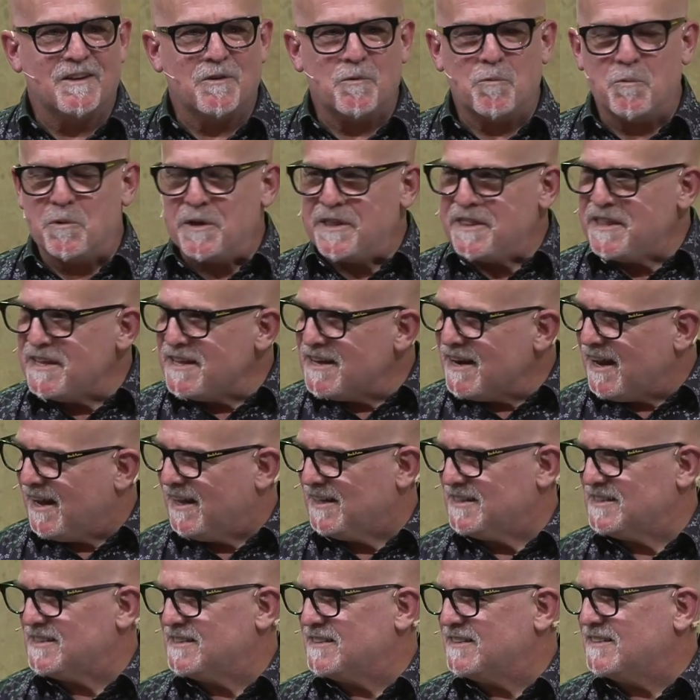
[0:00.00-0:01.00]
within
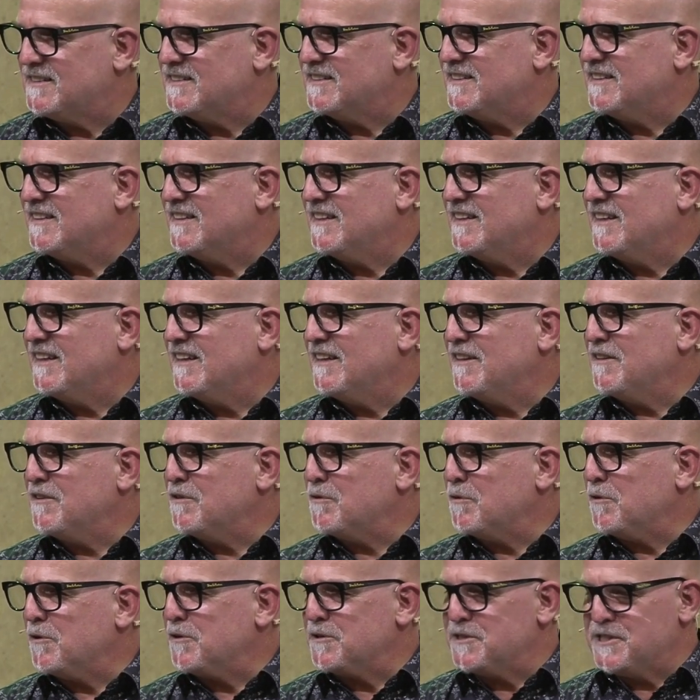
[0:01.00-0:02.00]
us
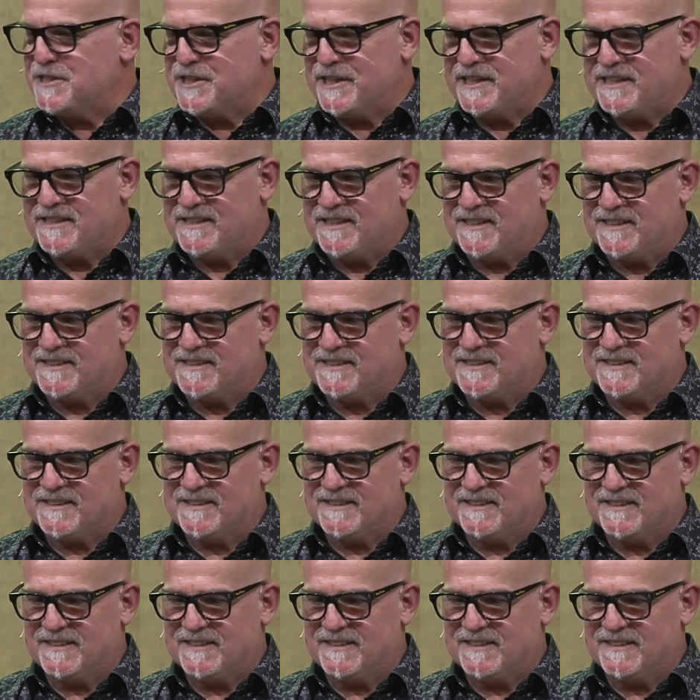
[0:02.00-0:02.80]
through Jesus.